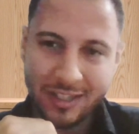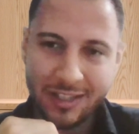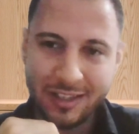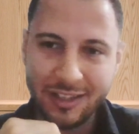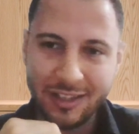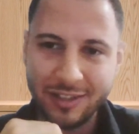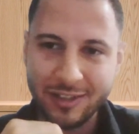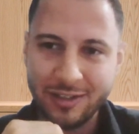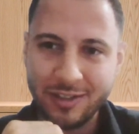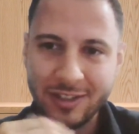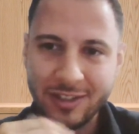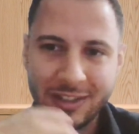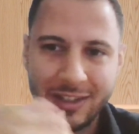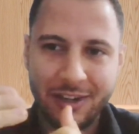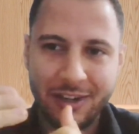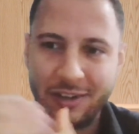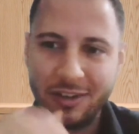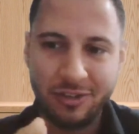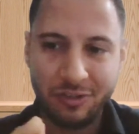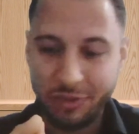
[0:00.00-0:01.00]
and the talk. I
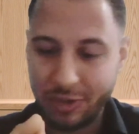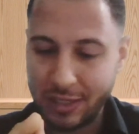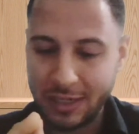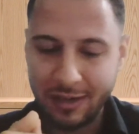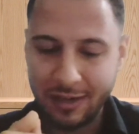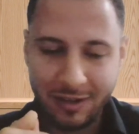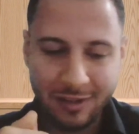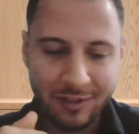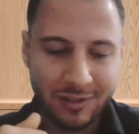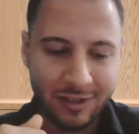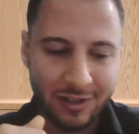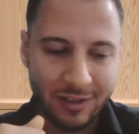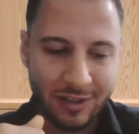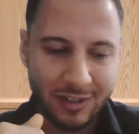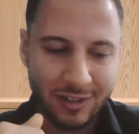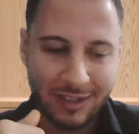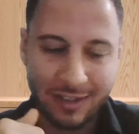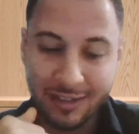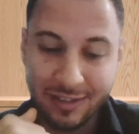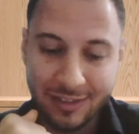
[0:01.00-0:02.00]
really learned a lot
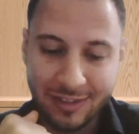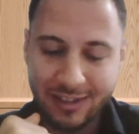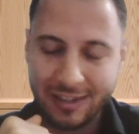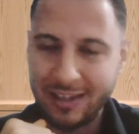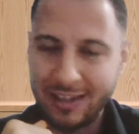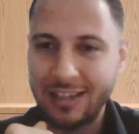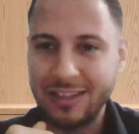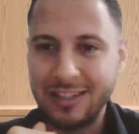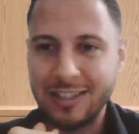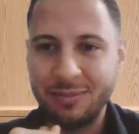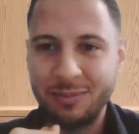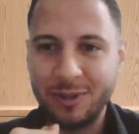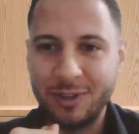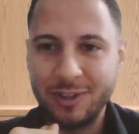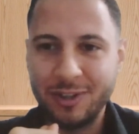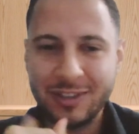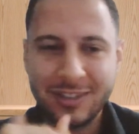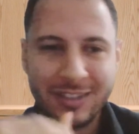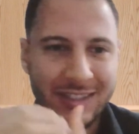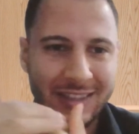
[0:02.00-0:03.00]
and had some
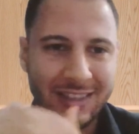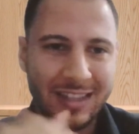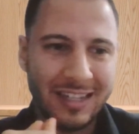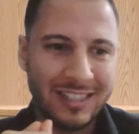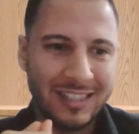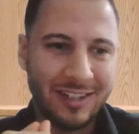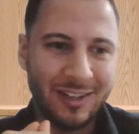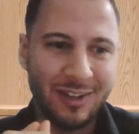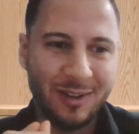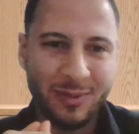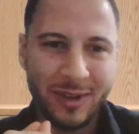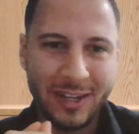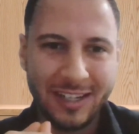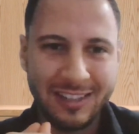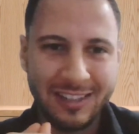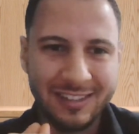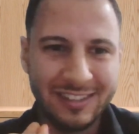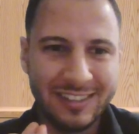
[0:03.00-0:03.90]
notes. Thanks a lot, Michael.